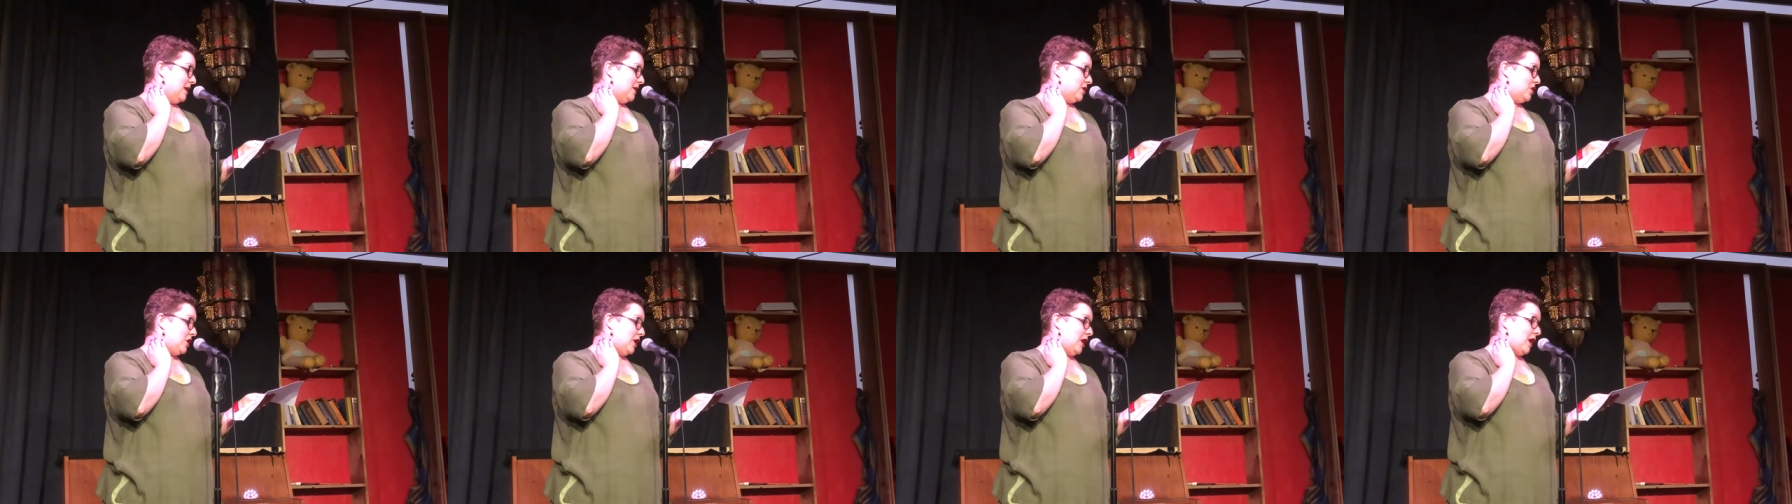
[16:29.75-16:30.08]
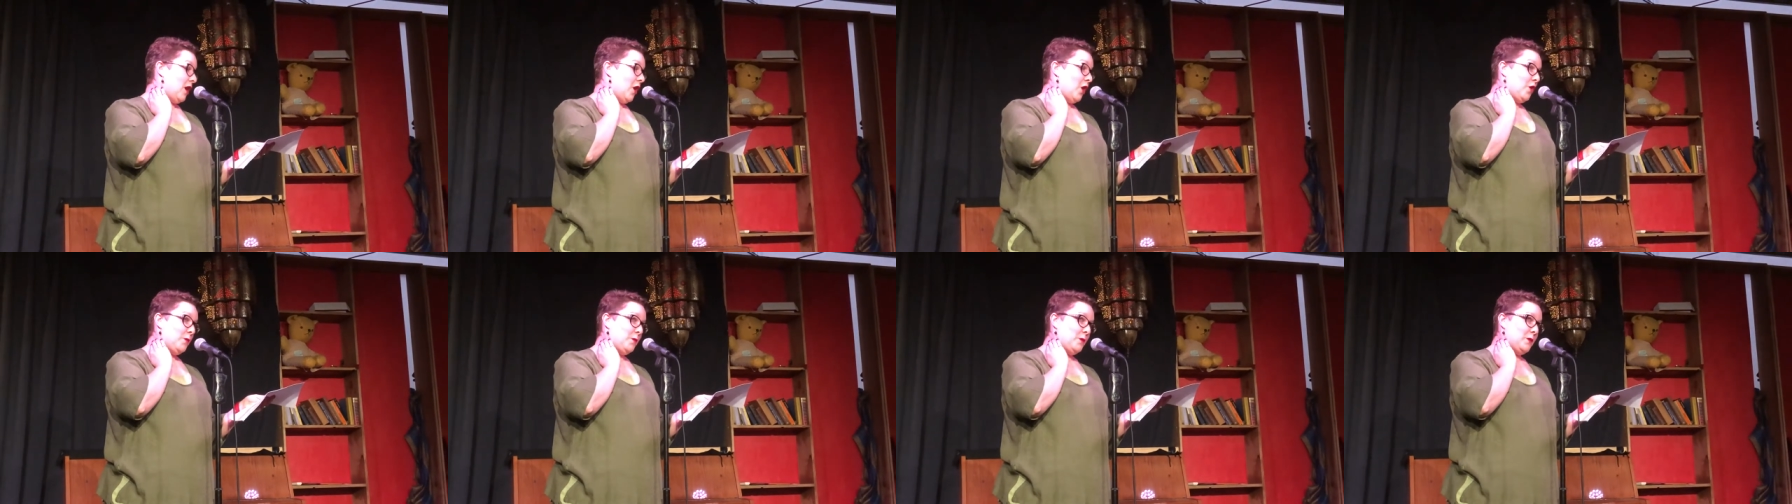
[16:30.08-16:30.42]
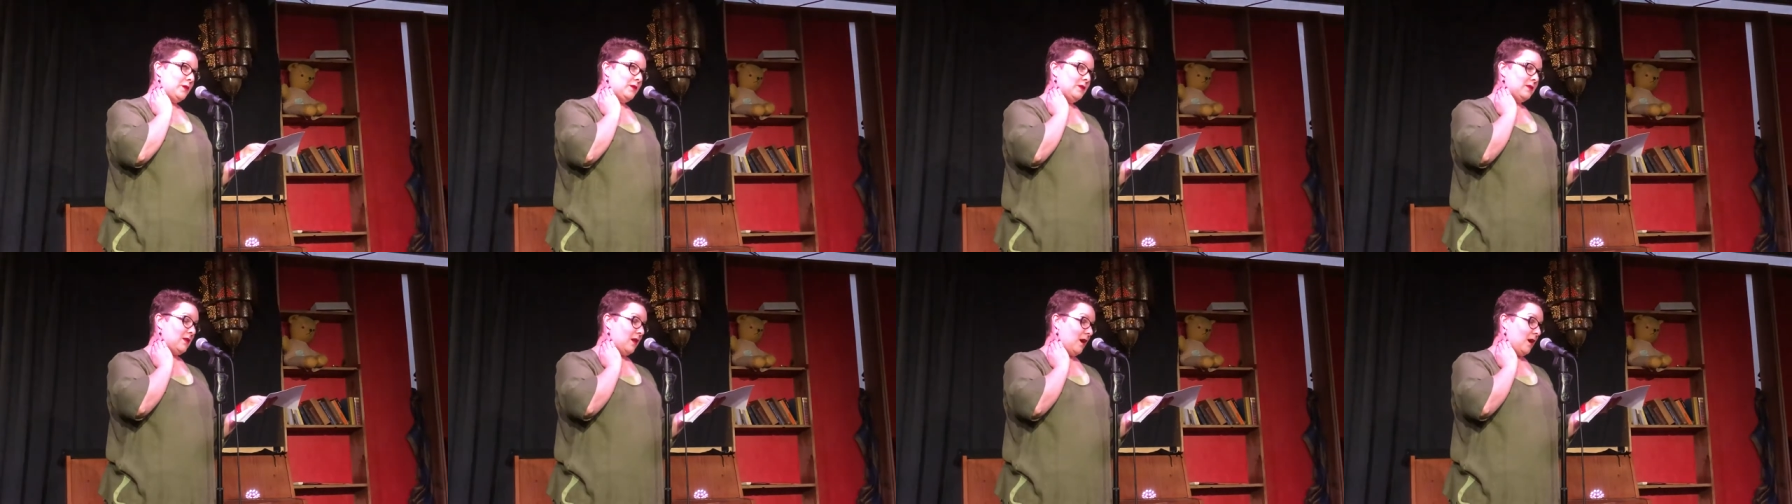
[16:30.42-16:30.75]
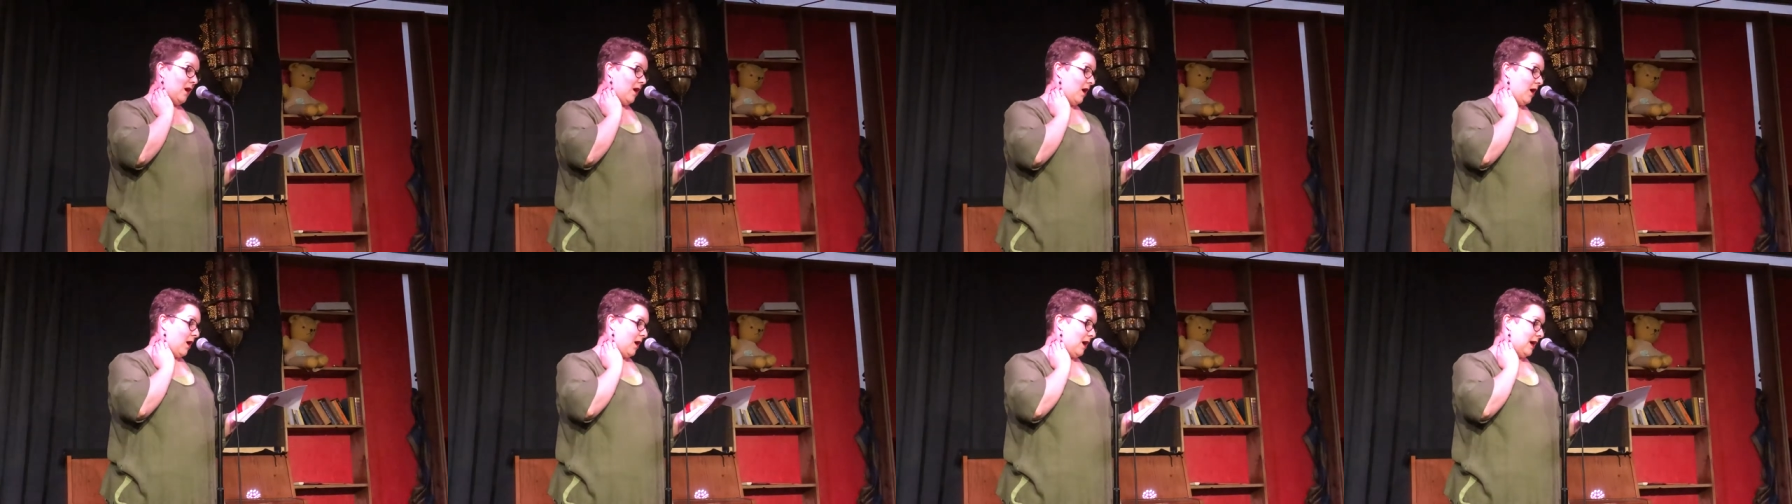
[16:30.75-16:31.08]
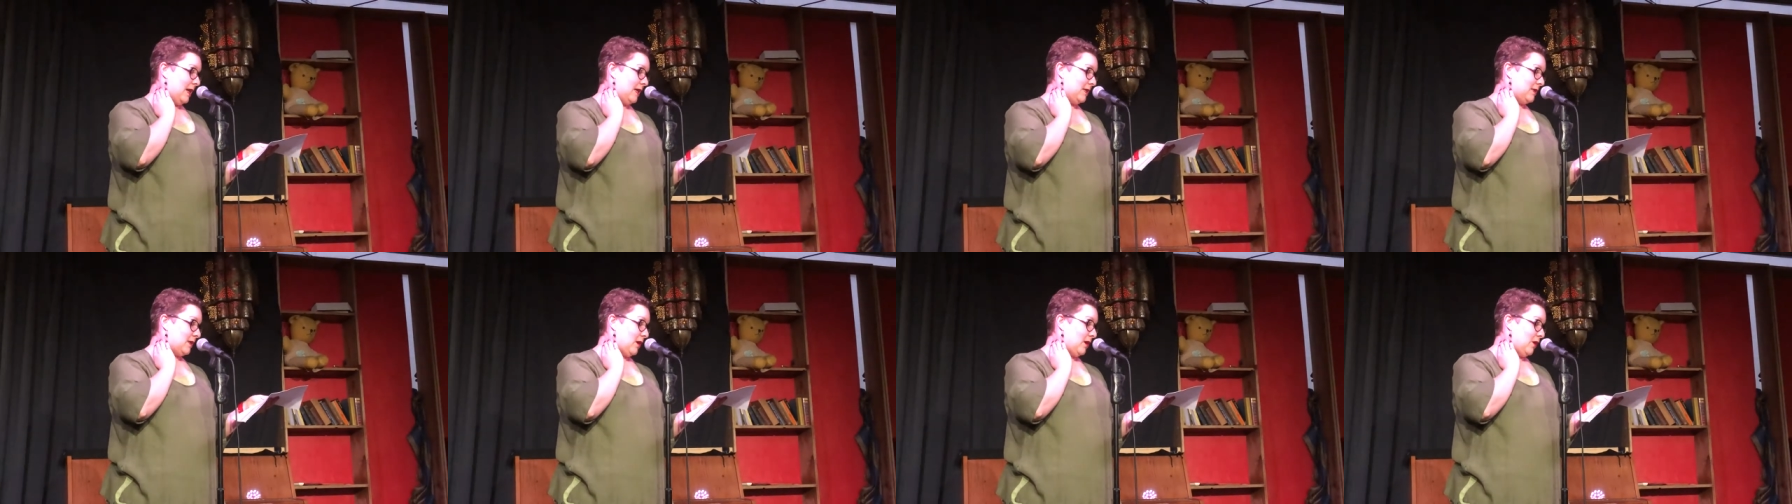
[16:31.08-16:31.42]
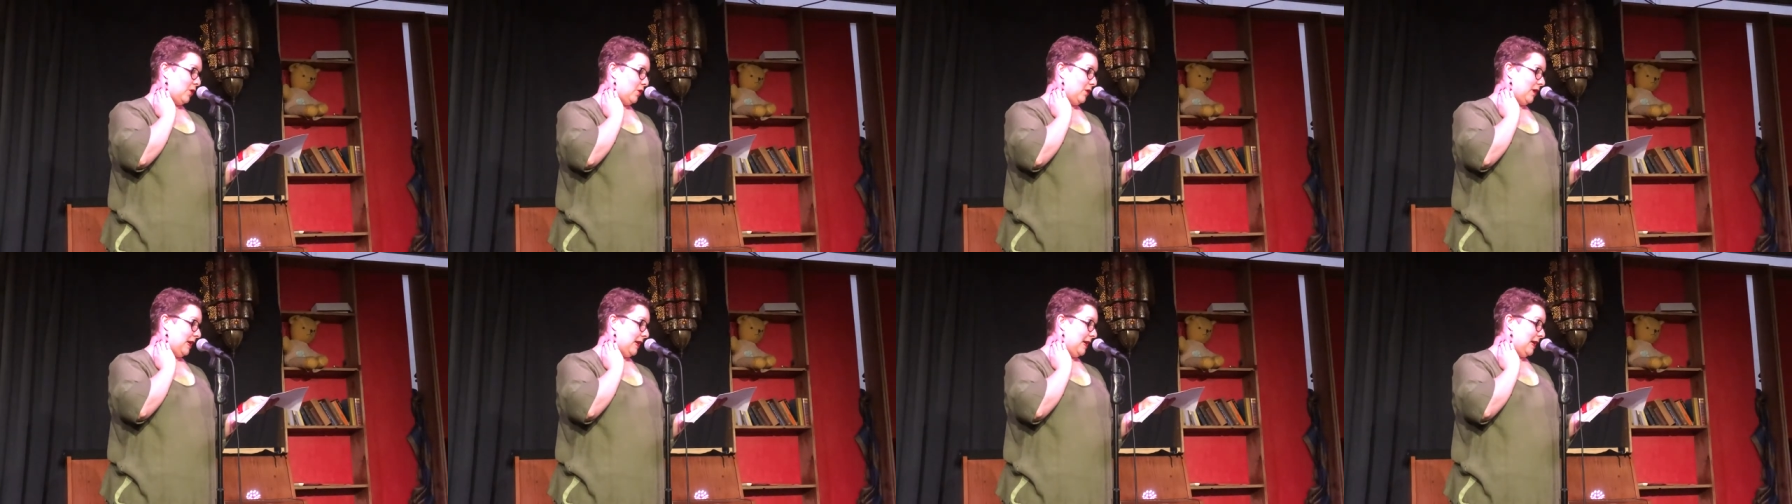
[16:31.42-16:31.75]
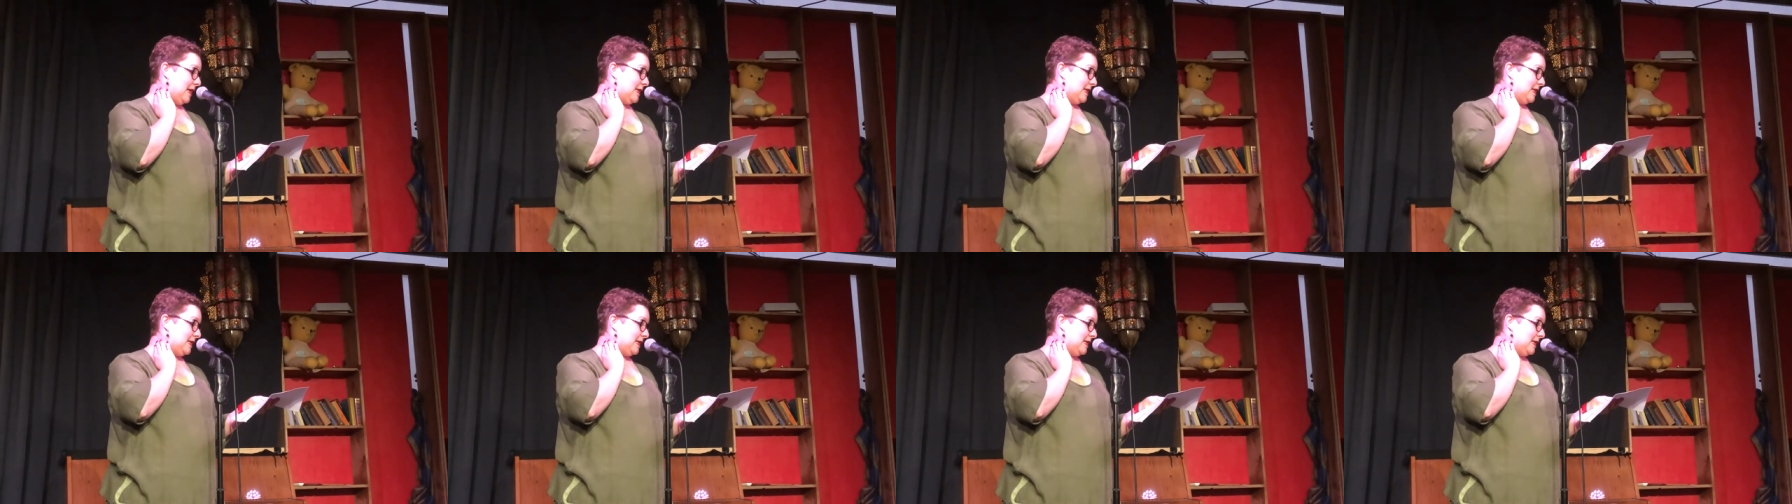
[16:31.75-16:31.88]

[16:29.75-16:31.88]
She opens her eyes, looking